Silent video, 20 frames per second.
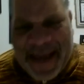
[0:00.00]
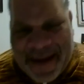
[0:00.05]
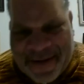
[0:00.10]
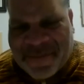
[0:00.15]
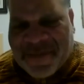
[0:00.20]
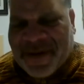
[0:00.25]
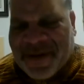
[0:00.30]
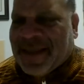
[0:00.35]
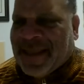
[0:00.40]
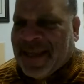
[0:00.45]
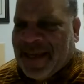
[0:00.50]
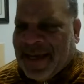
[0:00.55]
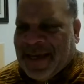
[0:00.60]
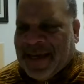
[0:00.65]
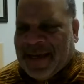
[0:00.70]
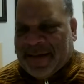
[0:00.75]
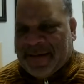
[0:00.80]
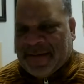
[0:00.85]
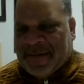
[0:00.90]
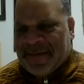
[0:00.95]

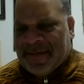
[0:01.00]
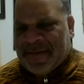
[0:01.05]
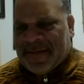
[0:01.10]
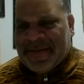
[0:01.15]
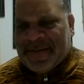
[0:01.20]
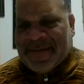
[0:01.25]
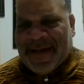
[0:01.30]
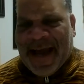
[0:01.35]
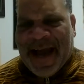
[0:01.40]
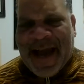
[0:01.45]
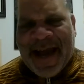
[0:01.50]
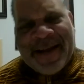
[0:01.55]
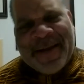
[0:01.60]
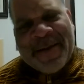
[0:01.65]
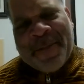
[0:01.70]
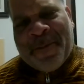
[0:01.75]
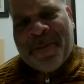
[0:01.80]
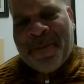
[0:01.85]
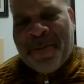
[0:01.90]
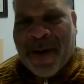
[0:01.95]
everything. Out
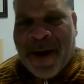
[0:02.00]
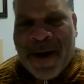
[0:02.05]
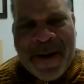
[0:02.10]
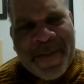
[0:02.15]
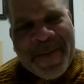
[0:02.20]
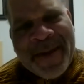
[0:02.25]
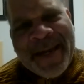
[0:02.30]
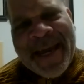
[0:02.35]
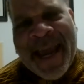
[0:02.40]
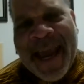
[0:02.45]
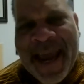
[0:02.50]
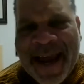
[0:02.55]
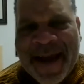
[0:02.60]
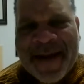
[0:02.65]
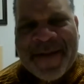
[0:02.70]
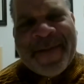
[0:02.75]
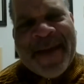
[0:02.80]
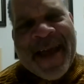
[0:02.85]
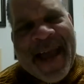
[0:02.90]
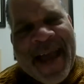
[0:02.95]
of
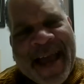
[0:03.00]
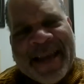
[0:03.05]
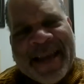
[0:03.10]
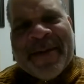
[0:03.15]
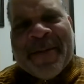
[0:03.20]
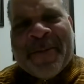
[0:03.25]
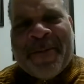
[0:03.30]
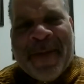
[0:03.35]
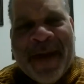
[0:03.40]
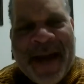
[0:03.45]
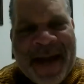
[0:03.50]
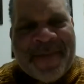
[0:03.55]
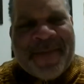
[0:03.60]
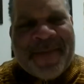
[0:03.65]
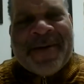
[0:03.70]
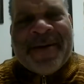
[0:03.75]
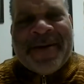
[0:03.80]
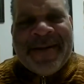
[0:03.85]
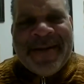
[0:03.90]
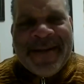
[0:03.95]
Birmingham,
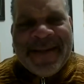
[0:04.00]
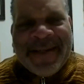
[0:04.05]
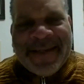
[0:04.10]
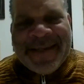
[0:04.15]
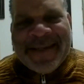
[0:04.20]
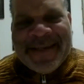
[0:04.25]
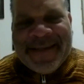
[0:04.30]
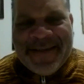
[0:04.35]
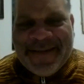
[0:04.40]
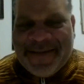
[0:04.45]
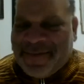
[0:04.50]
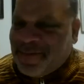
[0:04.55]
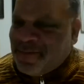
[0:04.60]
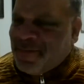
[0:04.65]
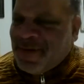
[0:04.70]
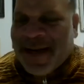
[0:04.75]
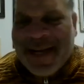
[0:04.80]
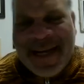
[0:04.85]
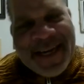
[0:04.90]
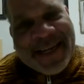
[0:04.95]
Alabama,
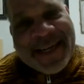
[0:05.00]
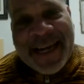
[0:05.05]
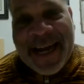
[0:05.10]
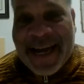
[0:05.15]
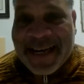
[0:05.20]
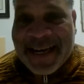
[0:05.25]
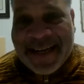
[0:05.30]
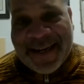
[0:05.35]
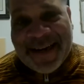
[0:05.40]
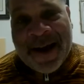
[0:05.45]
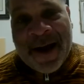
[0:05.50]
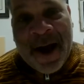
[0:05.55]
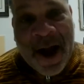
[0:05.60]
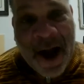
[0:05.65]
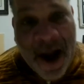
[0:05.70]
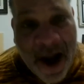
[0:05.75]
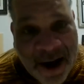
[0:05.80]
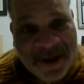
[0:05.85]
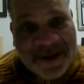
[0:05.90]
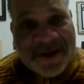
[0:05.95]
really kind of the
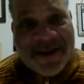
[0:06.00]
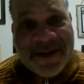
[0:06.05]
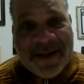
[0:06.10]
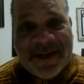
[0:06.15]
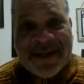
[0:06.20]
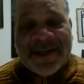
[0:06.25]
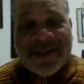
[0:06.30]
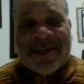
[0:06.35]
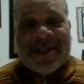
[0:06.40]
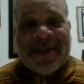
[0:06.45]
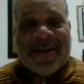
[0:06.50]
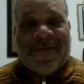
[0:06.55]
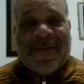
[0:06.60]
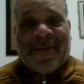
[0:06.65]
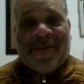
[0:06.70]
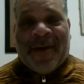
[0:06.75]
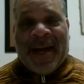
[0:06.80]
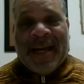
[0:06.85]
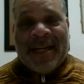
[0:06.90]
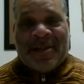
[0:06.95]
heart of the
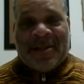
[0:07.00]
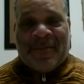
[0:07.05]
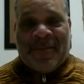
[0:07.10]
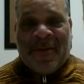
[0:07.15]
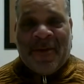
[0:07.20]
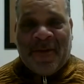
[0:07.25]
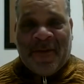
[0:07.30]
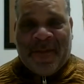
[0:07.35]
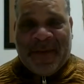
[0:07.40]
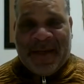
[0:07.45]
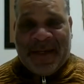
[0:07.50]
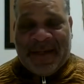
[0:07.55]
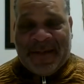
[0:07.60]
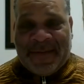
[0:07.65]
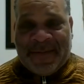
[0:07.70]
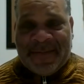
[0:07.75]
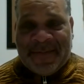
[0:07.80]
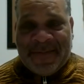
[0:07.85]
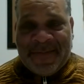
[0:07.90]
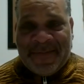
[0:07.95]
civil rights movement.
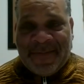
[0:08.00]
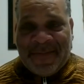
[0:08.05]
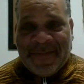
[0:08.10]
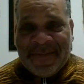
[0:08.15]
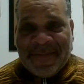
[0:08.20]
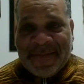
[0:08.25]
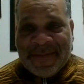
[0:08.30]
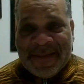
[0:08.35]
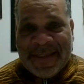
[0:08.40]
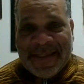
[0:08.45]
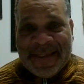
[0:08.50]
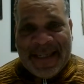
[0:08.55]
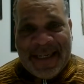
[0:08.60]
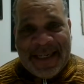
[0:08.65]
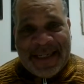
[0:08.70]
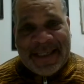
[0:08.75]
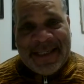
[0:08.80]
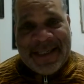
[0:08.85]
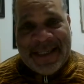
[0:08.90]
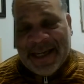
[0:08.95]

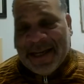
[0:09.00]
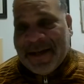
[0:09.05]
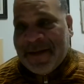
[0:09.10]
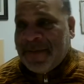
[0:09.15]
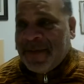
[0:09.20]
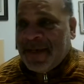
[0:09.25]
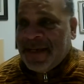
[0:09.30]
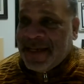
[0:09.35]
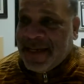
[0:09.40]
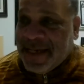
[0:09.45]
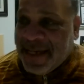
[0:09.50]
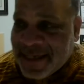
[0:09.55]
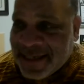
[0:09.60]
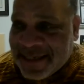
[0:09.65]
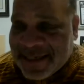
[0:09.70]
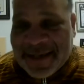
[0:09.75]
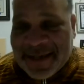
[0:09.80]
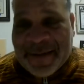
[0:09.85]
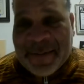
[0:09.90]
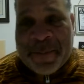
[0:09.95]
This gentleman
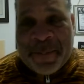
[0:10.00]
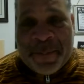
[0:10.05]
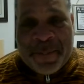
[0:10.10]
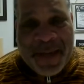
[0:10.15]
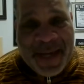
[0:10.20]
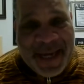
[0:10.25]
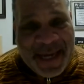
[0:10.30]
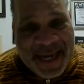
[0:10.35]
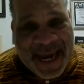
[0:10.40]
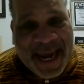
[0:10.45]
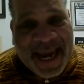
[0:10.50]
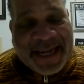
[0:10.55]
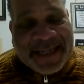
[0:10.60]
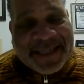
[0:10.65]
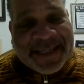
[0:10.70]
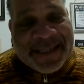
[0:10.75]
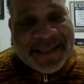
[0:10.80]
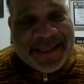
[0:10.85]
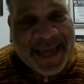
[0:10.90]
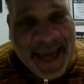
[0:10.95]
is a
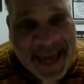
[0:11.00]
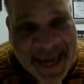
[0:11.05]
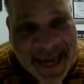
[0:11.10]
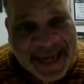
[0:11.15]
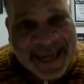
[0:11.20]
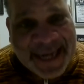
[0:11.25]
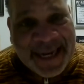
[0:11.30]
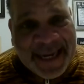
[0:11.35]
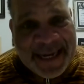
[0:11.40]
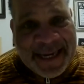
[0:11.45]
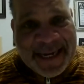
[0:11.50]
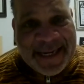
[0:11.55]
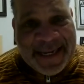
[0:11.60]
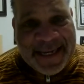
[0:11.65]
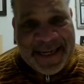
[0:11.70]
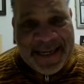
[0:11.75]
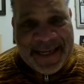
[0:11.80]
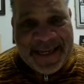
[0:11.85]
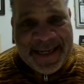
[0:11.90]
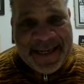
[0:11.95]
PhD,
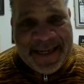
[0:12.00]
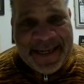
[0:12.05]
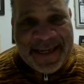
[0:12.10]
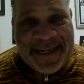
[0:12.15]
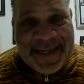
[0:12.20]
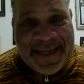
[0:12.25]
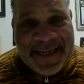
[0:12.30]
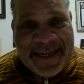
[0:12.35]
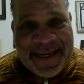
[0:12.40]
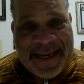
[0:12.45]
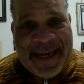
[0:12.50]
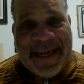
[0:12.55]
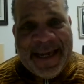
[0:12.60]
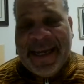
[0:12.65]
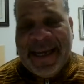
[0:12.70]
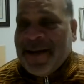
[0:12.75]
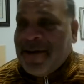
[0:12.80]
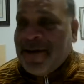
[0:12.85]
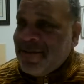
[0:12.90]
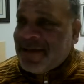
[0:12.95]
and
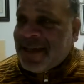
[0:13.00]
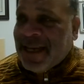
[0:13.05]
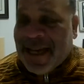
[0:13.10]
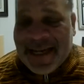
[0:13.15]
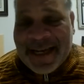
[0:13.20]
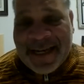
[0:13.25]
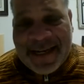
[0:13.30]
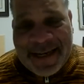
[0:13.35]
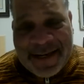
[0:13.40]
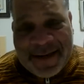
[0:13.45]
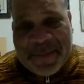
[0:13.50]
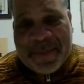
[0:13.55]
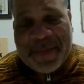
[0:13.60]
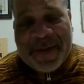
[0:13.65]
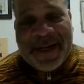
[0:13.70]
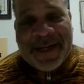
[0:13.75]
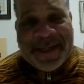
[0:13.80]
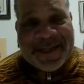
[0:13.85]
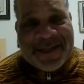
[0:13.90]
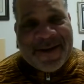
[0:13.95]
he gonna tell a little
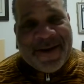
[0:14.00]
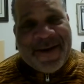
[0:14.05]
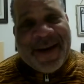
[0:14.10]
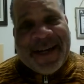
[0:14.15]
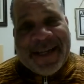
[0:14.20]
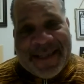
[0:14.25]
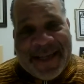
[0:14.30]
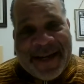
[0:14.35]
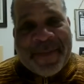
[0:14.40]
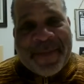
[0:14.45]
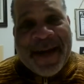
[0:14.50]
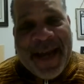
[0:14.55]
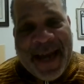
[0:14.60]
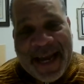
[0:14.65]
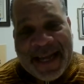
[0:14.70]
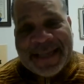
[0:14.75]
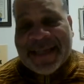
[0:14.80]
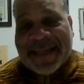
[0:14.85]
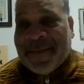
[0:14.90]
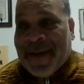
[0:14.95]
bit of the story because I'm gonna
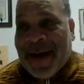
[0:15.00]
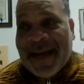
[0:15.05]
ask him